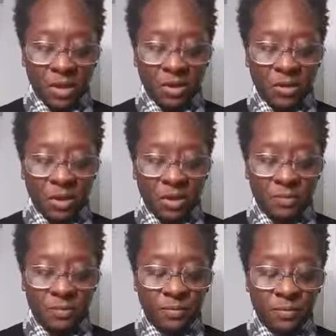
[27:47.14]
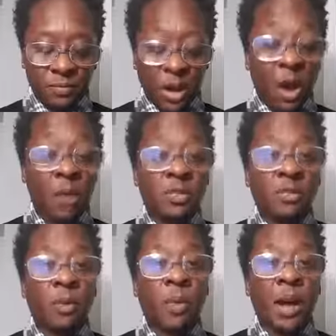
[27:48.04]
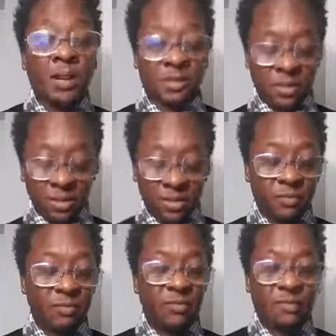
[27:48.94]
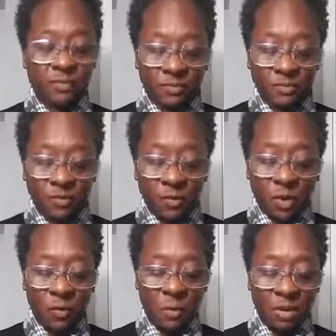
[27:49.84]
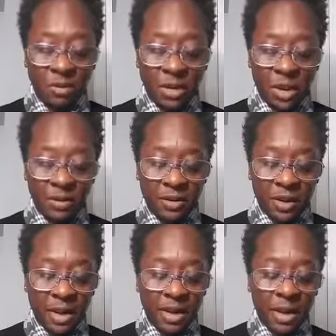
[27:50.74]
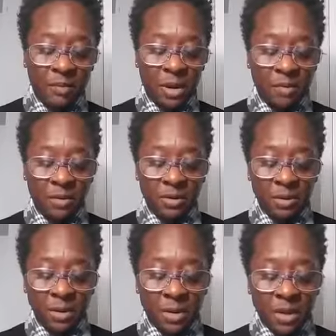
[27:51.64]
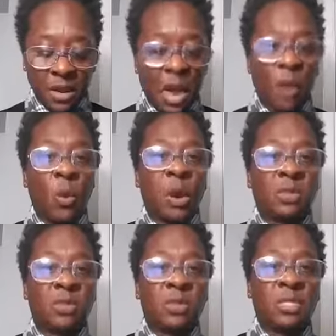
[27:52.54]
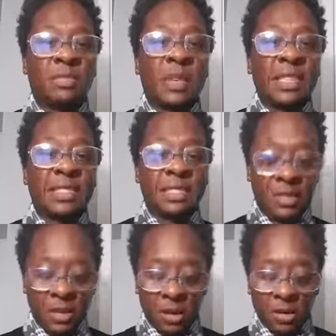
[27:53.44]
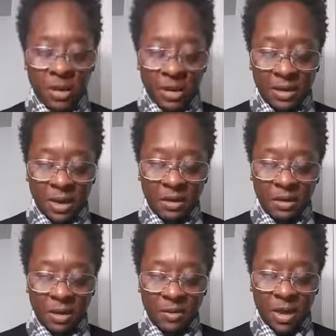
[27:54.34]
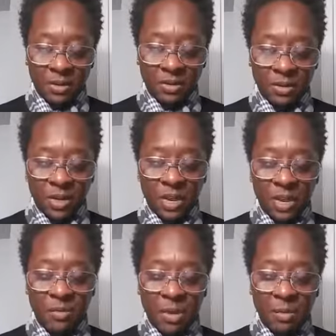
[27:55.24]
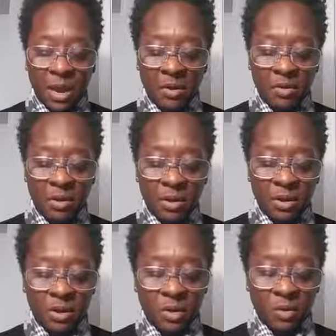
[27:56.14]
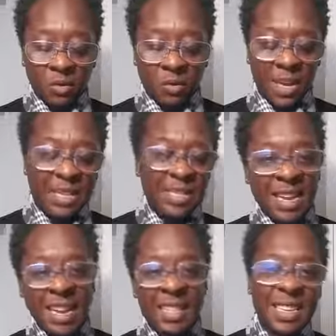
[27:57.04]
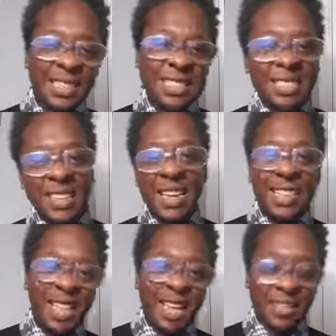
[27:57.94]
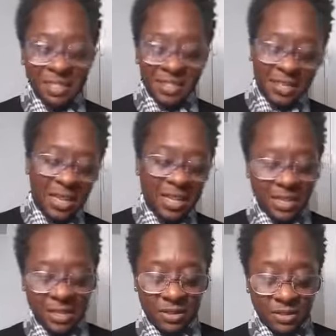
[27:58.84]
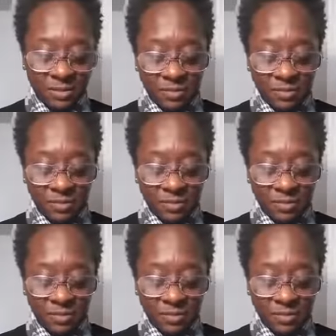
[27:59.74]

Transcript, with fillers: So, I always vote policy over personality. You can't get me with how well someone speaks and all of that. I look at their policy. You can't get me about, well, they said this, he said that, she said this.